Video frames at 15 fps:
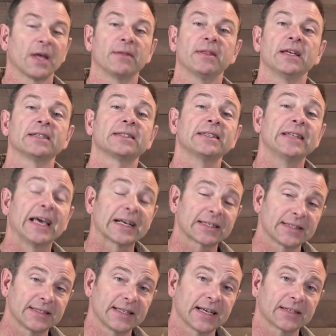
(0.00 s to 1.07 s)
This
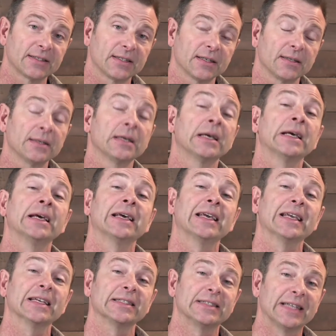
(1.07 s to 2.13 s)
next section
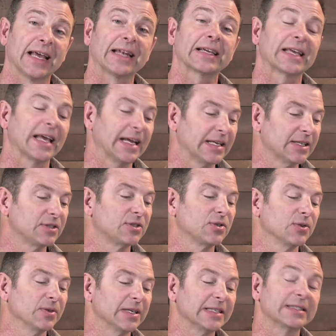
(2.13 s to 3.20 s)
is dedicated
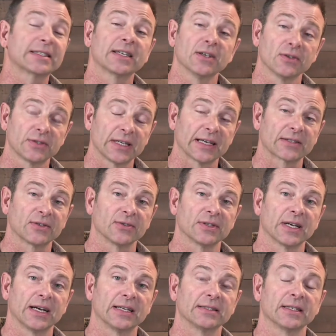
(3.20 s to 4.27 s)
to the skills
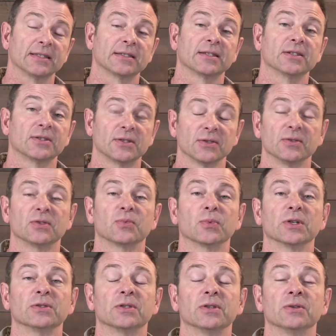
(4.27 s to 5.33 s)
exercises the students
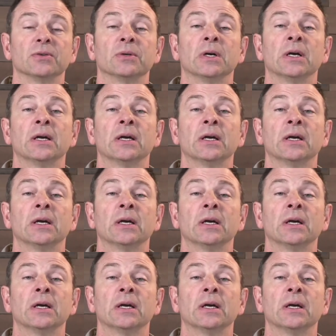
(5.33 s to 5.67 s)
will do